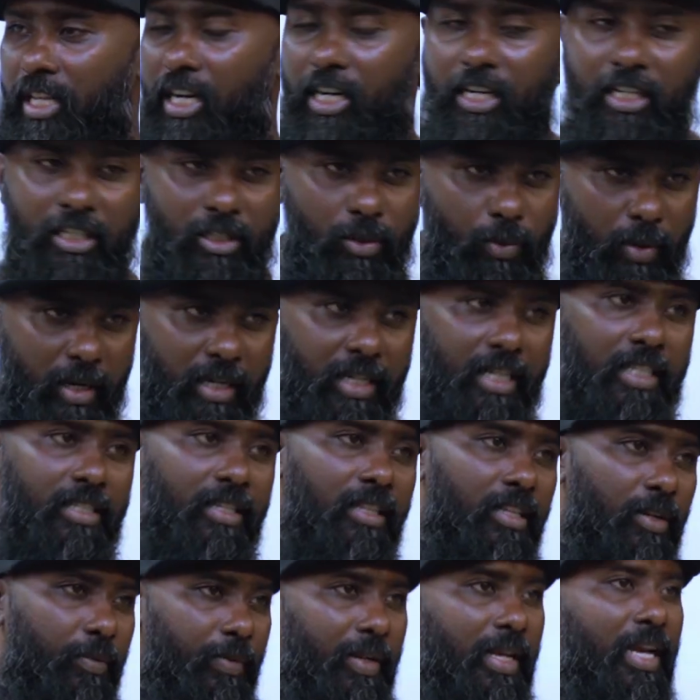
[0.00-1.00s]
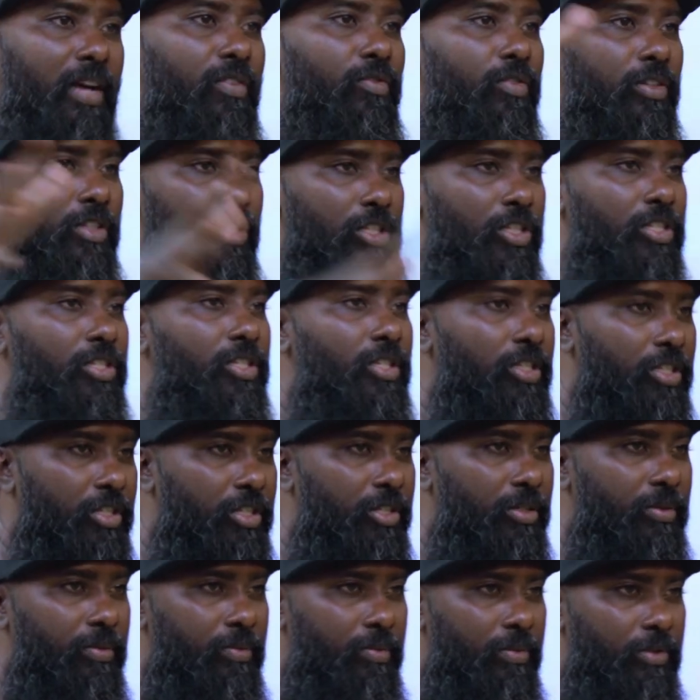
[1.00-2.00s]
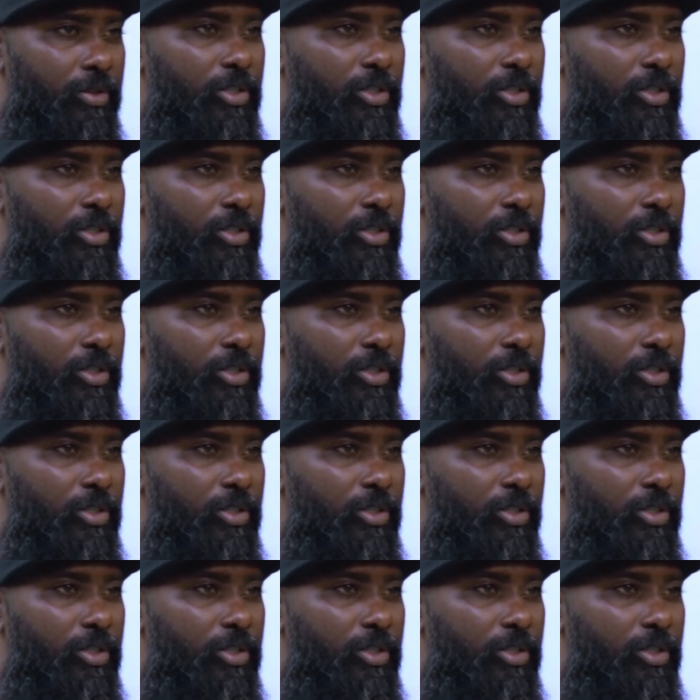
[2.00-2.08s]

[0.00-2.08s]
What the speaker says: That is the one desire that we have for this church.